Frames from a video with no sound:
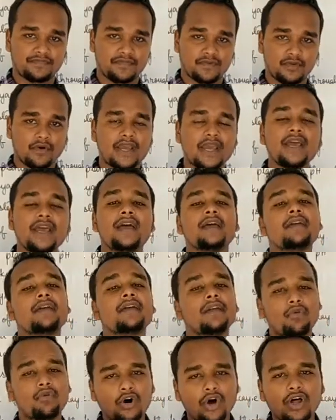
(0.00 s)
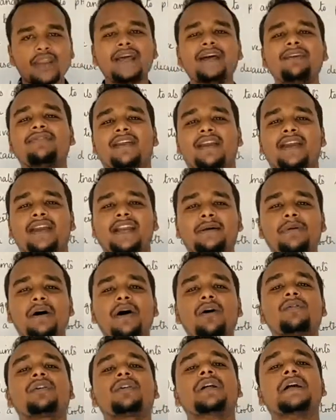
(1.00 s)
Okay, you all have read
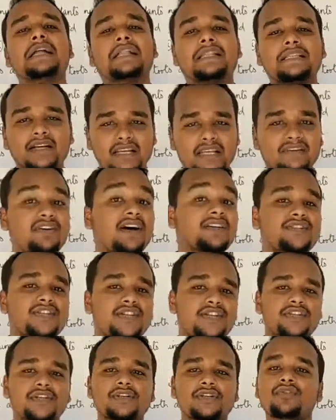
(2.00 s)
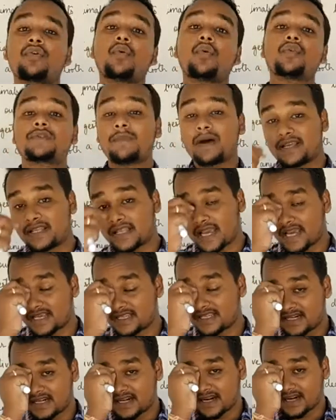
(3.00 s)
about the devastation caused by the
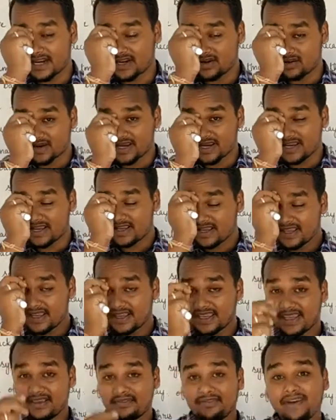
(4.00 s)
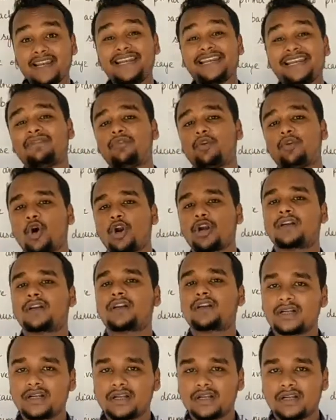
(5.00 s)
acid rain. Okay, even it have
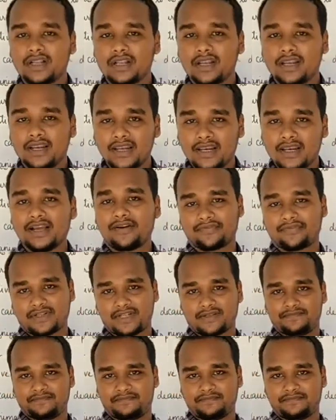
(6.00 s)
not left